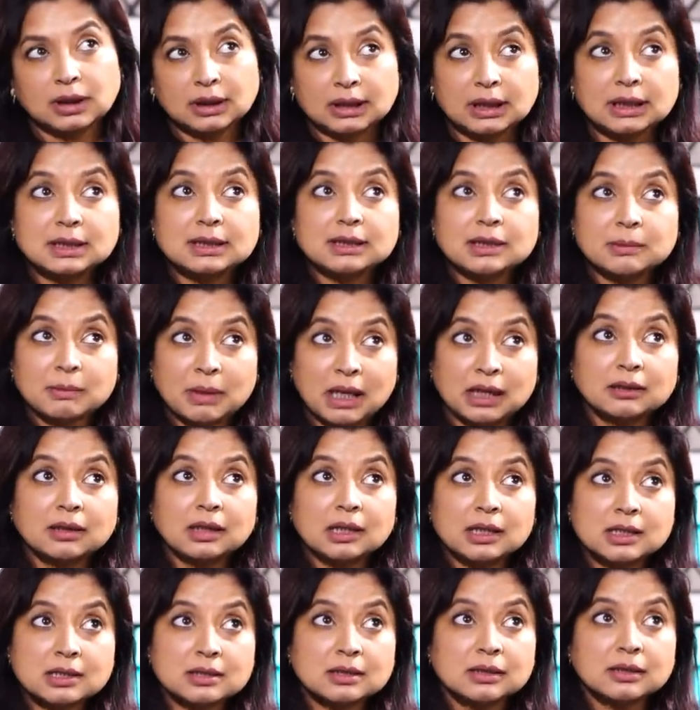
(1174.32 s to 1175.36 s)
I think
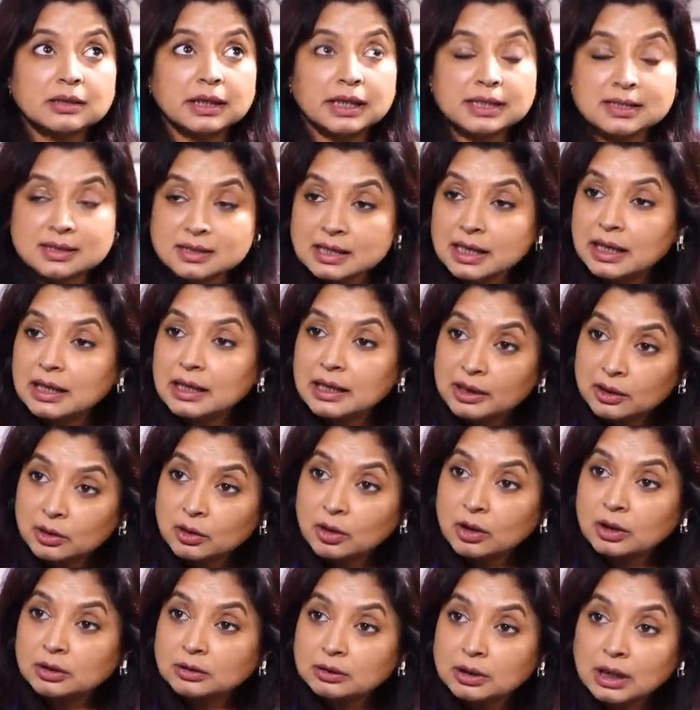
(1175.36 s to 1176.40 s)
Samantha is a great style
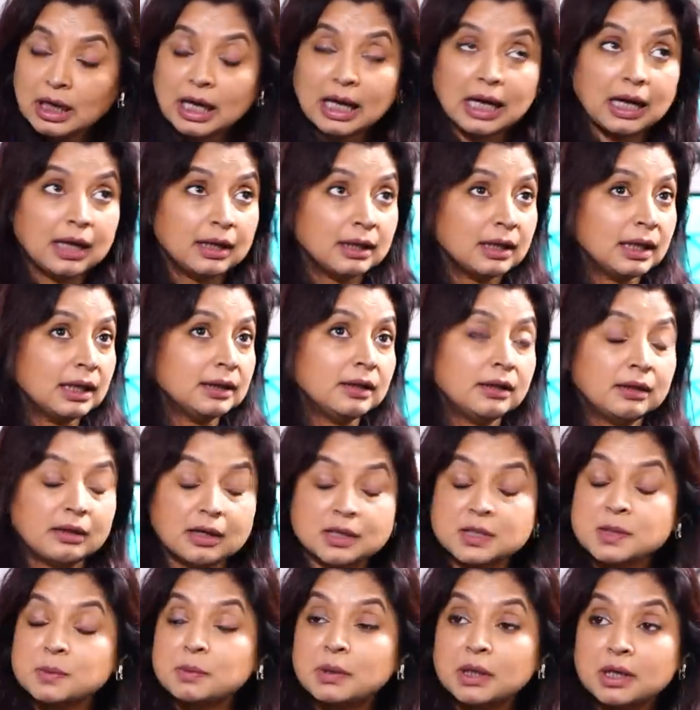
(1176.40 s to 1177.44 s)
icon and I think
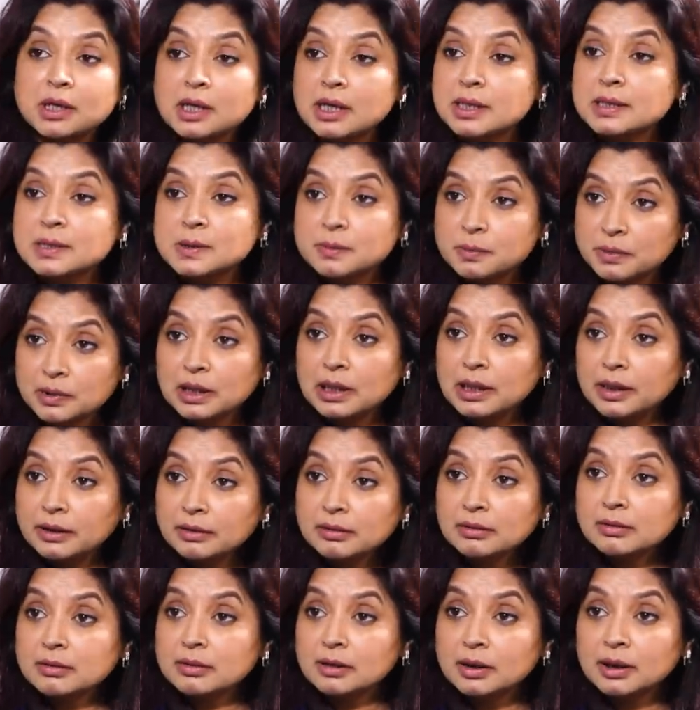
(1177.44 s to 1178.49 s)
Rashmika is brilliant.